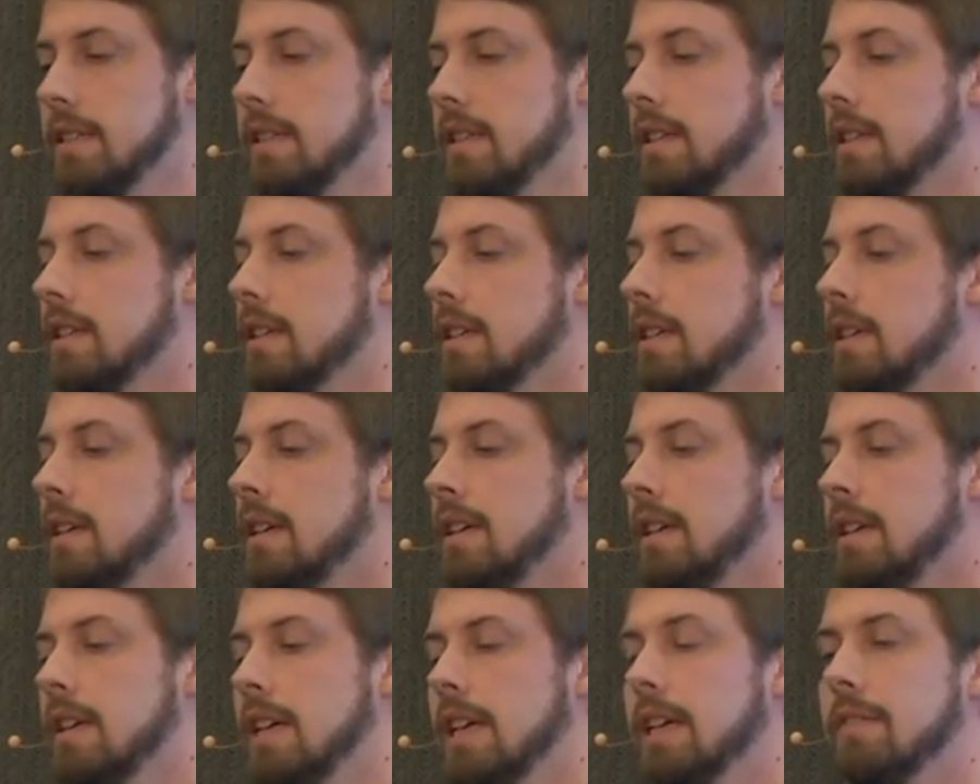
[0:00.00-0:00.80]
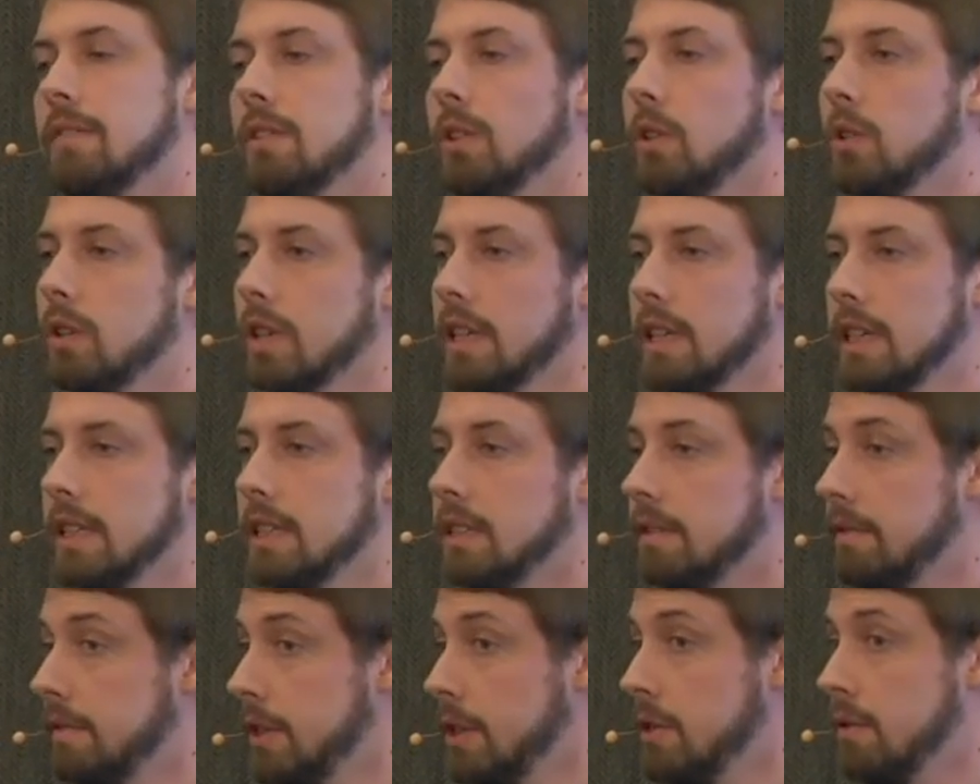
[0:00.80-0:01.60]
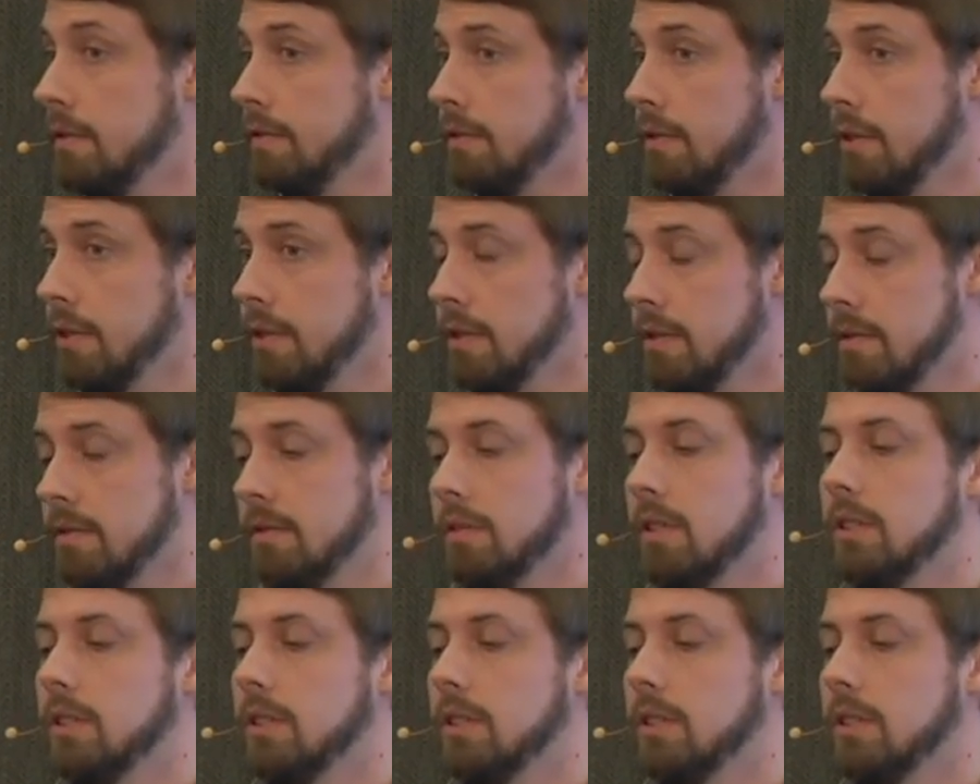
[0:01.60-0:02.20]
to even look at individual fruit,